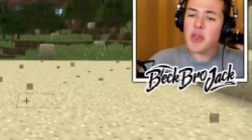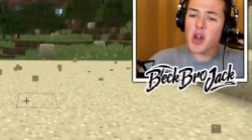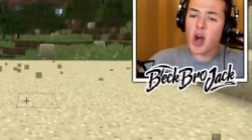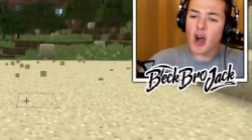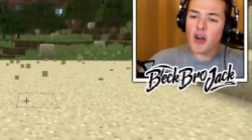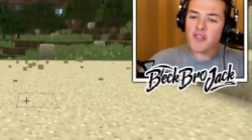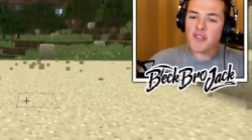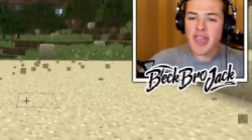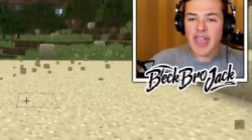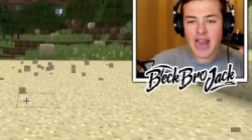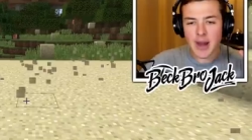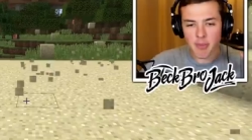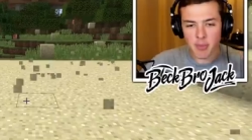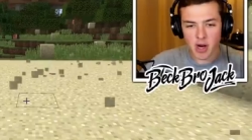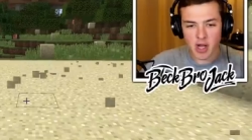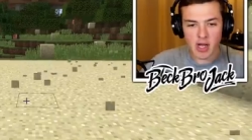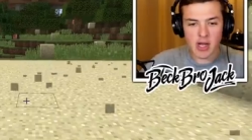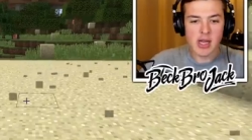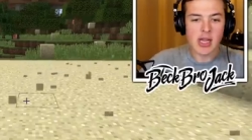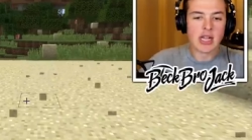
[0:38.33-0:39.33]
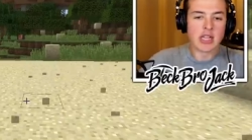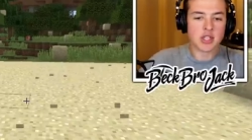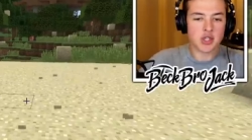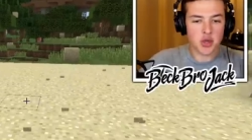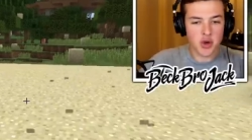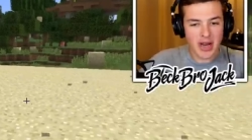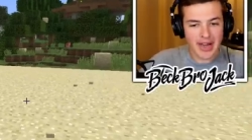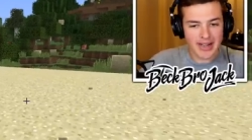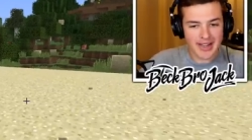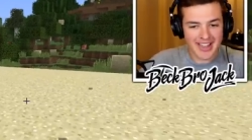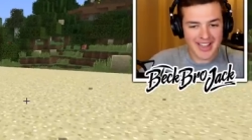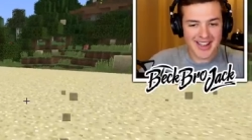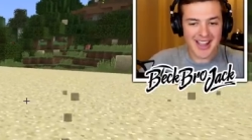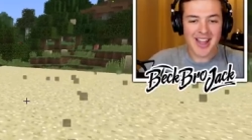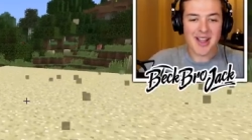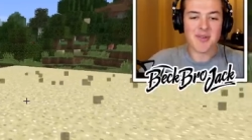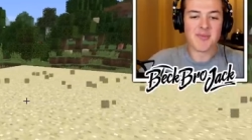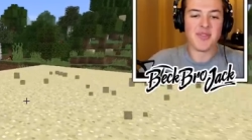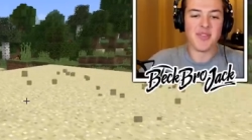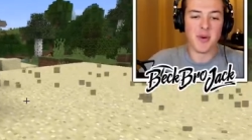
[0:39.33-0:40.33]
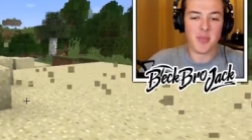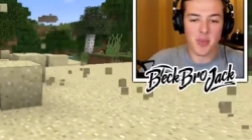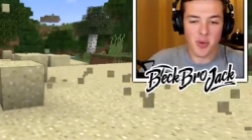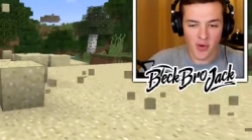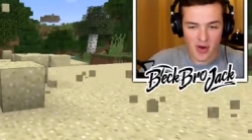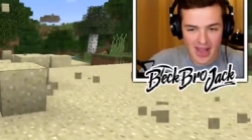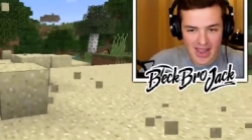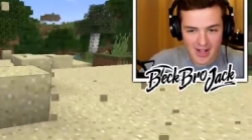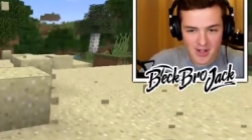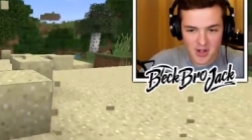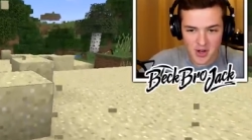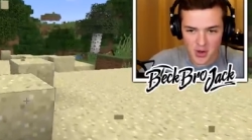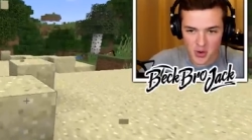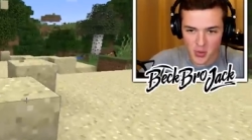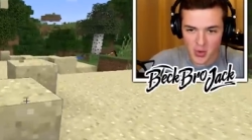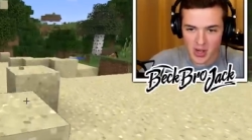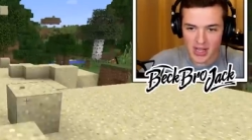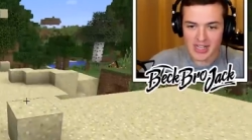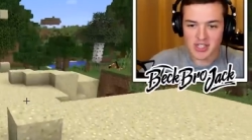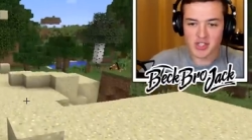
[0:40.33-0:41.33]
bit off camera training the brand new